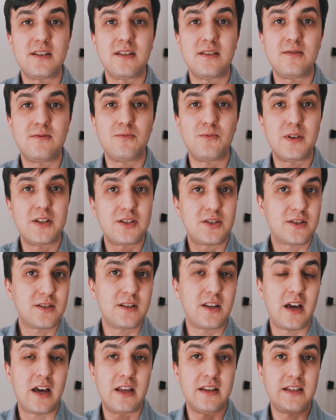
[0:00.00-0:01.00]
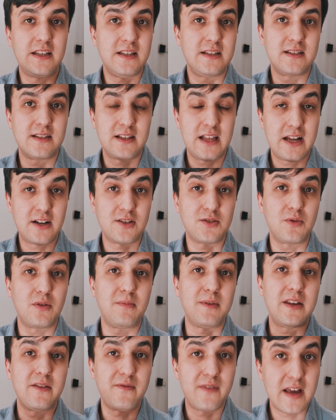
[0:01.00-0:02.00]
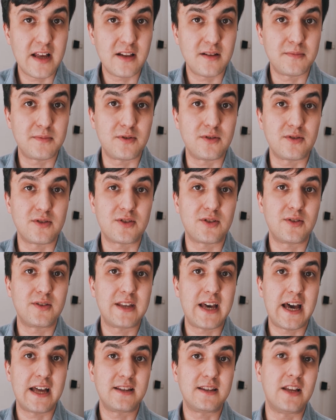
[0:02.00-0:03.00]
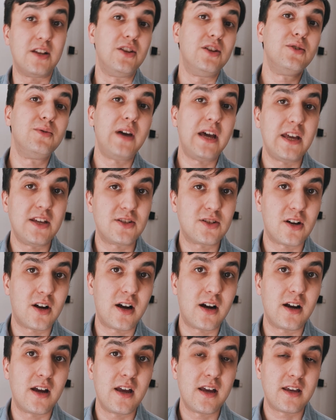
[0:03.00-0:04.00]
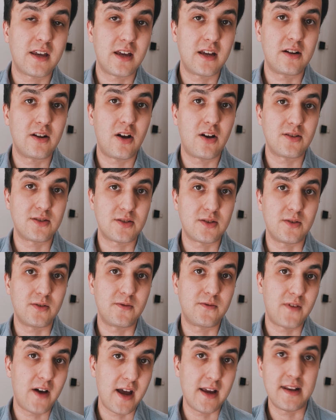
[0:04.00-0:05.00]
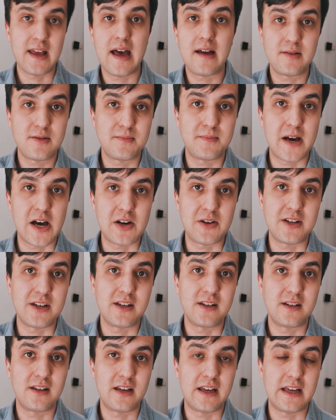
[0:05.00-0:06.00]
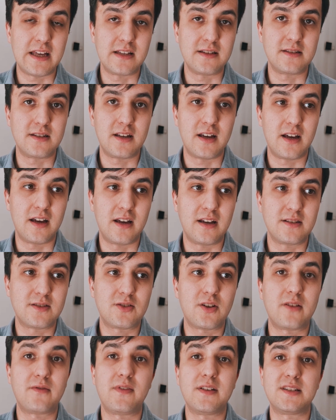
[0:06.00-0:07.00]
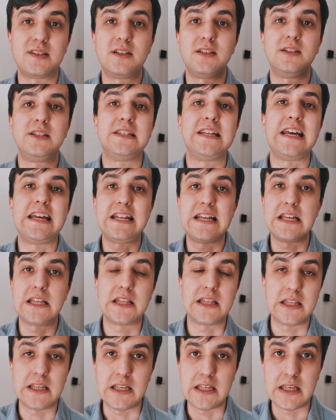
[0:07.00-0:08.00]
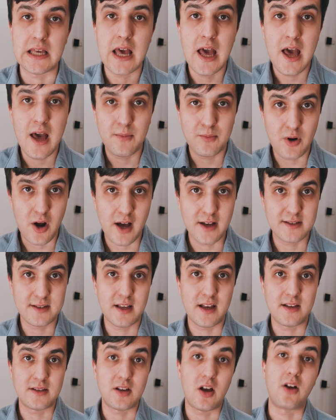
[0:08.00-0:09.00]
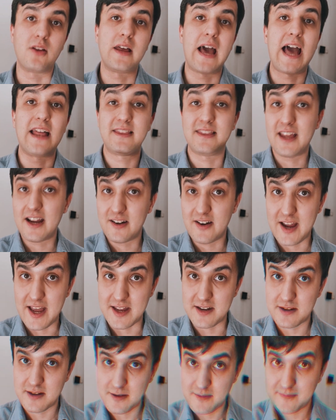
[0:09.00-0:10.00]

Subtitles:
in which these letters will be available so that the new HR can also find out about it and start facilitating the process at their end.